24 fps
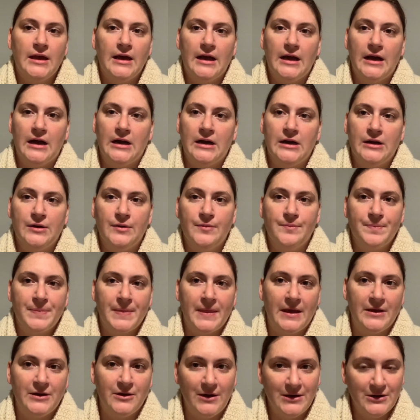
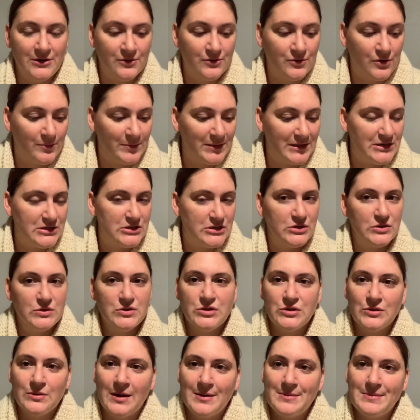I know I don't normally do
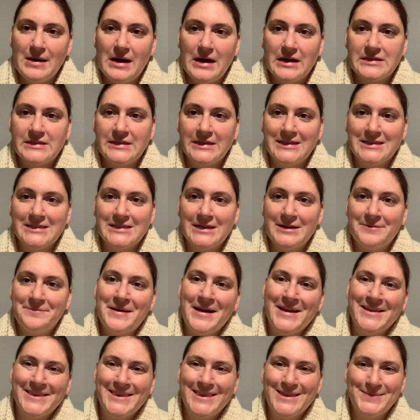2 unboxings in a
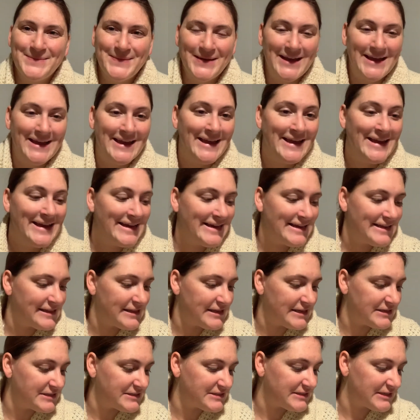month, but
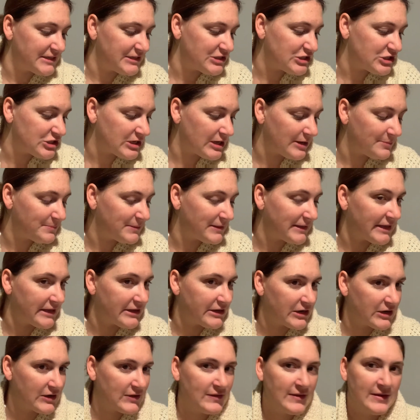these did ship
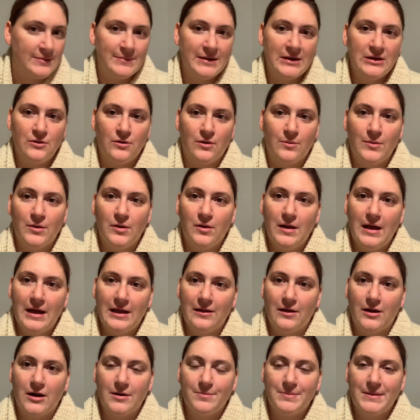later than my normal
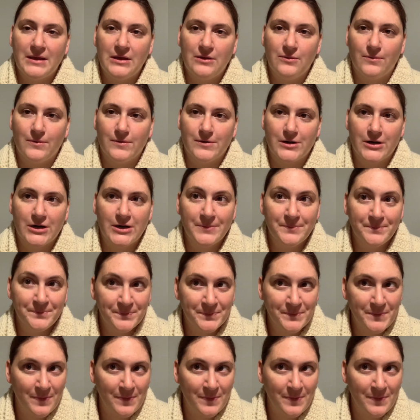LRP order.